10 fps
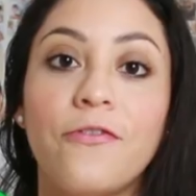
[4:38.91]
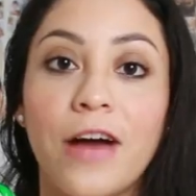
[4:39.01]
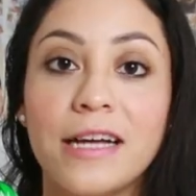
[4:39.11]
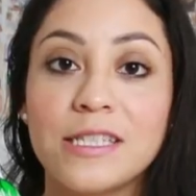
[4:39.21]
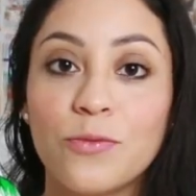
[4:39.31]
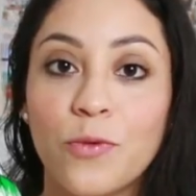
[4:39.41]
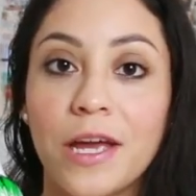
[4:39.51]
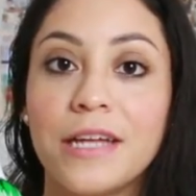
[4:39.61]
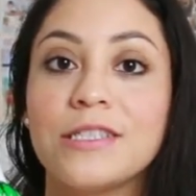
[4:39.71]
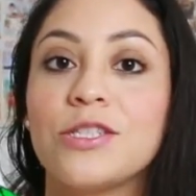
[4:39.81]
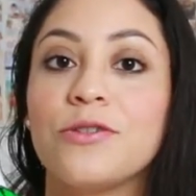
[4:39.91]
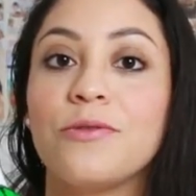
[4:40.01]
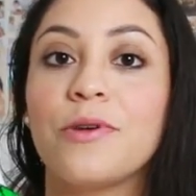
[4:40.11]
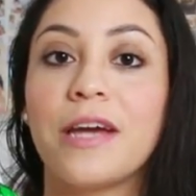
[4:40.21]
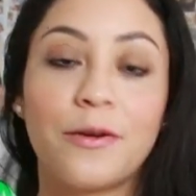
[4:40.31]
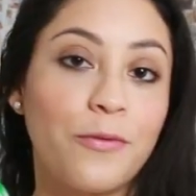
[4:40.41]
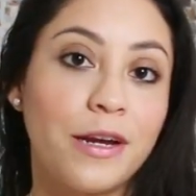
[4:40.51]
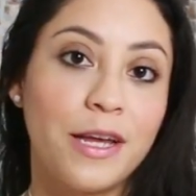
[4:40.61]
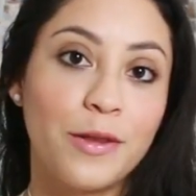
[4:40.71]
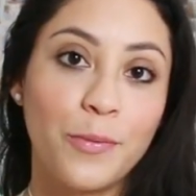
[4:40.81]
fast way to get
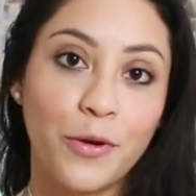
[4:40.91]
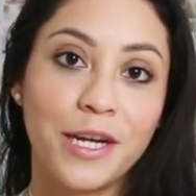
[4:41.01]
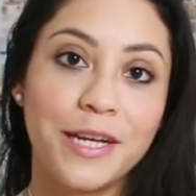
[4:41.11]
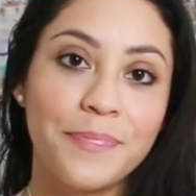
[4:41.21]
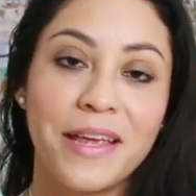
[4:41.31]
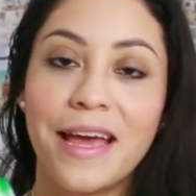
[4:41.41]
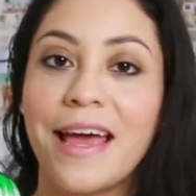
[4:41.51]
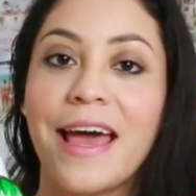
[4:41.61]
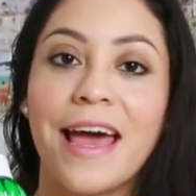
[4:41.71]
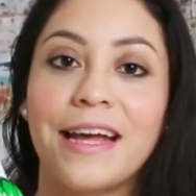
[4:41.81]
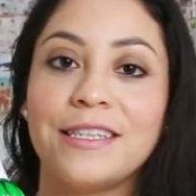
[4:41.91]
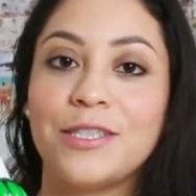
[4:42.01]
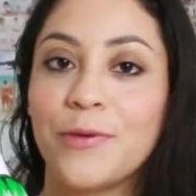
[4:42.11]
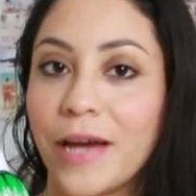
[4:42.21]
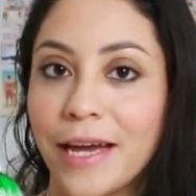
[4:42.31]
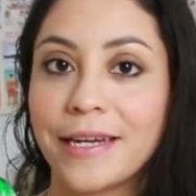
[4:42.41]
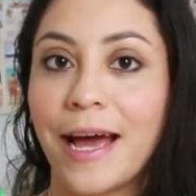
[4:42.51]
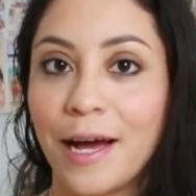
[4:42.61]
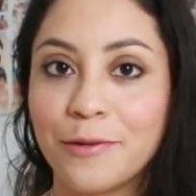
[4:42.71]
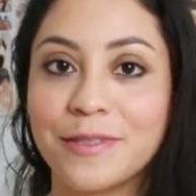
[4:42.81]
ready in the morning and to head
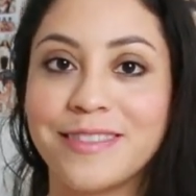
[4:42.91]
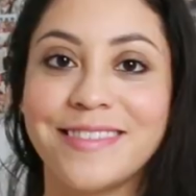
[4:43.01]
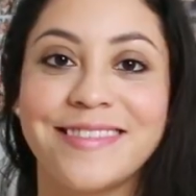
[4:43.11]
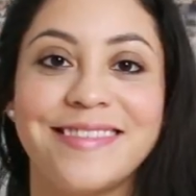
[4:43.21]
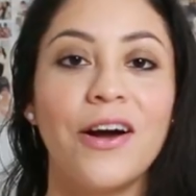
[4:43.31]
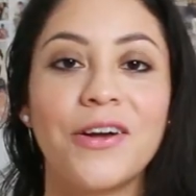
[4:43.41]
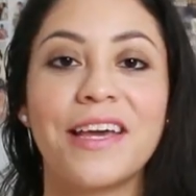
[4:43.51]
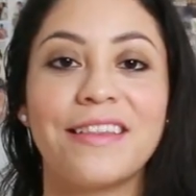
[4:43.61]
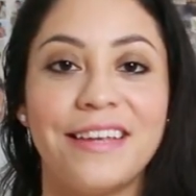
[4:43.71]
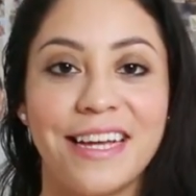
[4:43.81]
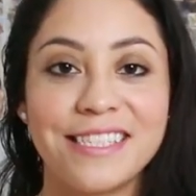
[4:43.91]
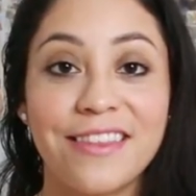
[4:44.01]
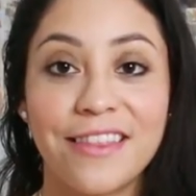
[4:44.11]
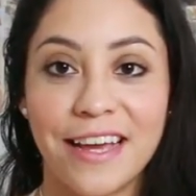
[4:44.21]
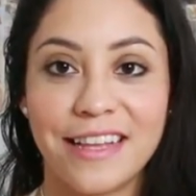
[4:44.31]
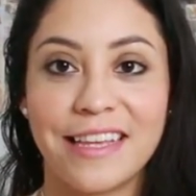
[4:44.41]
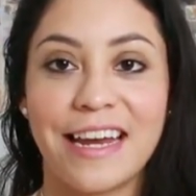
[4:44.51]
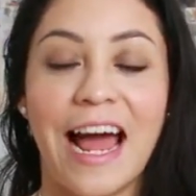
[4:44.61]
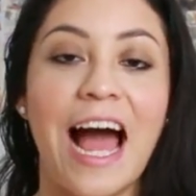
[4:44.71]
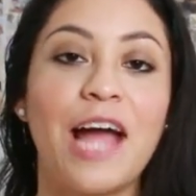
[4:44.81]
out. Okay, the next thing
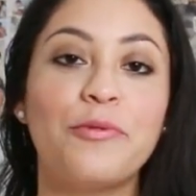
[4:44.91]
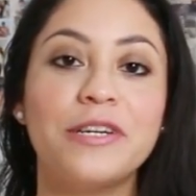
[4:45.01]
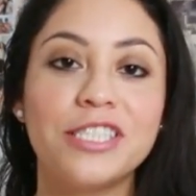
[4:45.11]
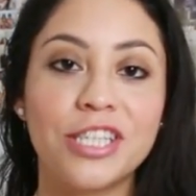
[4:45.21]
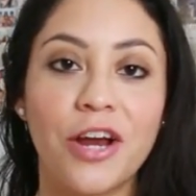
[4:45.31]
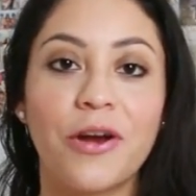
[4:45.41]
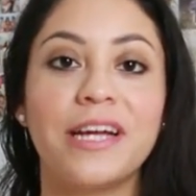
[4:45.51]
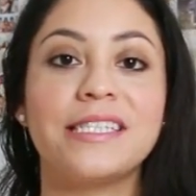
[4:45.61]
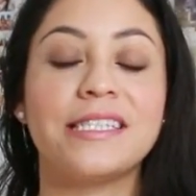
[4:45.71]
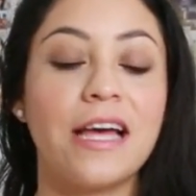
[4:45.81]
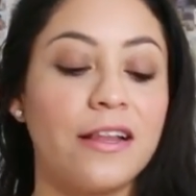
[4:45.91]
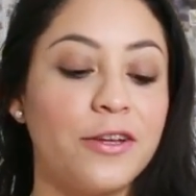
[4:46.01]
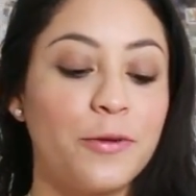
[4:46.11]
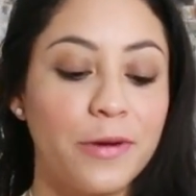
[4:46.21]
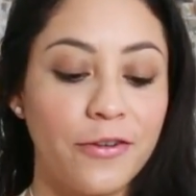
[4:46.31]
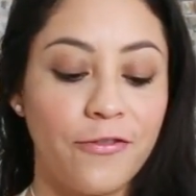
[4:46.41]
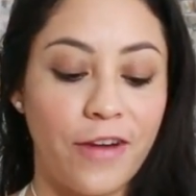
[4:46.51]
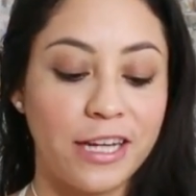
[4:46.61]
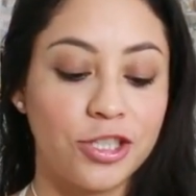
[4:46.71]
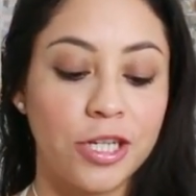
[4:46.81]
that I want to share it's a little bit of
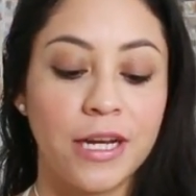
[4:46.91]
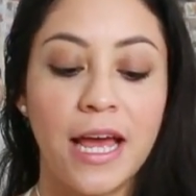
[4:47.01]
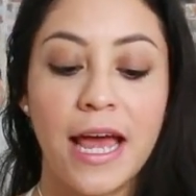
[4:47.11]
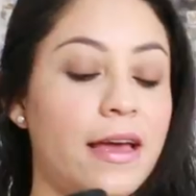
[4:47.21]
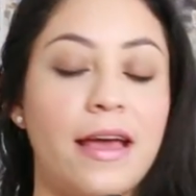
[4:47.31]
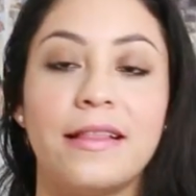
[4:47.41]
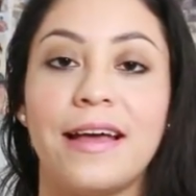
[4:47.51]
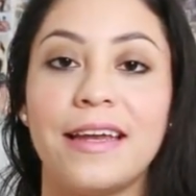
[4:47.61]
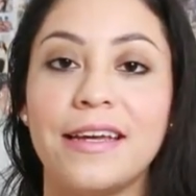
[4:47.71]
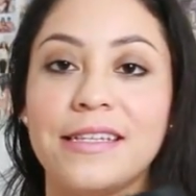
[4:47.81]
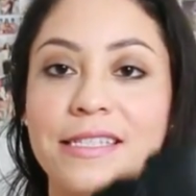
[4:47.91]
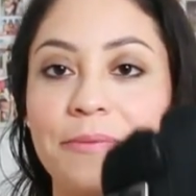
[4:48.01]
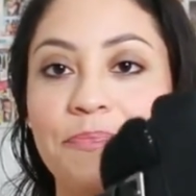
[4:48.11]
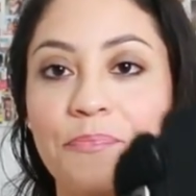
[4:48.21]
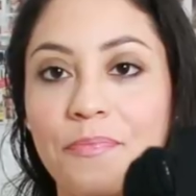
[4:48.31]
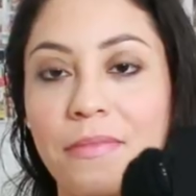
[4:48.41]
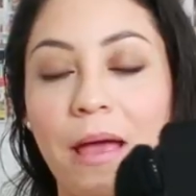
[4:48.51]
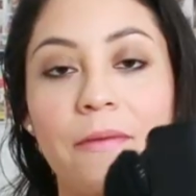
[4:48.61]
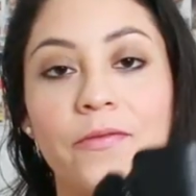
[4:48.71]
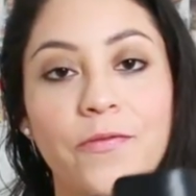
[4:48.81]
fashion and that is
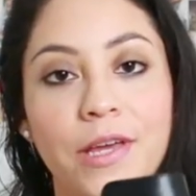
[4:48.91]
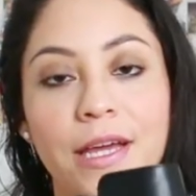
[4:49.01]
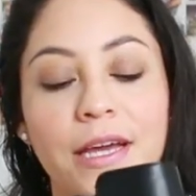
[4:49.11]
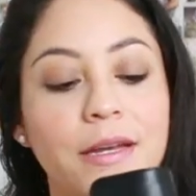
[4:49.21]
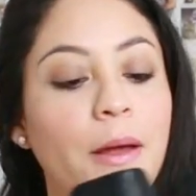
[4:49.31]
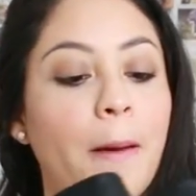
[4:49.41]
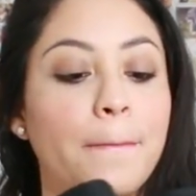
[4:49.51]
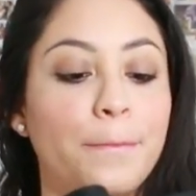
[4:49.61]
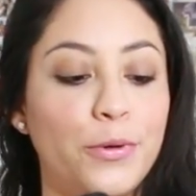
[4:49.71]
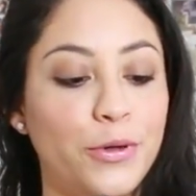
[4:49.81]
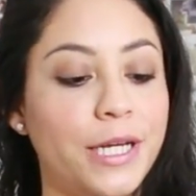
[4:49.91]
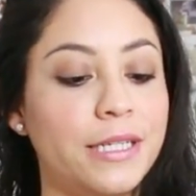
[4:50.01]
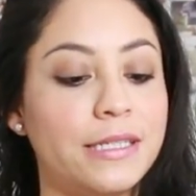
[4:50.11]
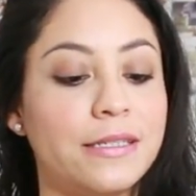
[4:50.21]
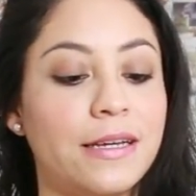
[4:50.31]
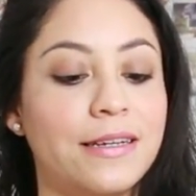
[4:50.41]
vegan booties